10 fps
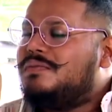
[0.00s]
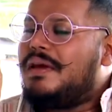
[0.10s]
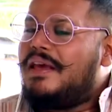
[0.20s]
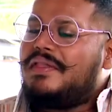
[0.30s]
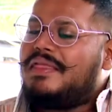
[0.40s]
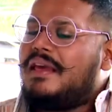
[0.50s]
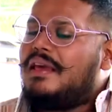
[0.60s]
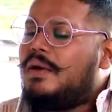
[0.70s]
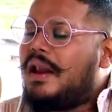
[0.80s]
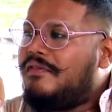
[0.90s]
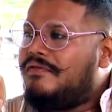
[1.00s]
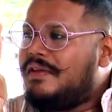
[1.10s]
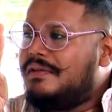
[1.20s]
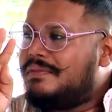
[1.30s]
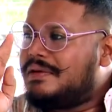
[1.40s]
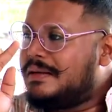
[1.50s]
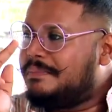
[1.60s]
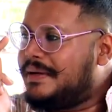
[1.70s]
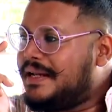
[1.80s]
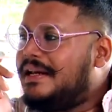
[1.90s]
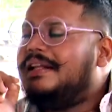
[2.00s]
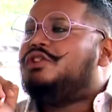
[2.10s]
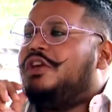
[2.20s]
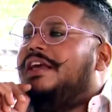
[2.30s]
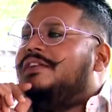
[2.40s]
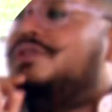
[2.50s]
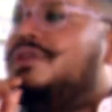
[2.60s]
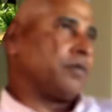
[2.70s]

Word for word: ever think your life will completely change?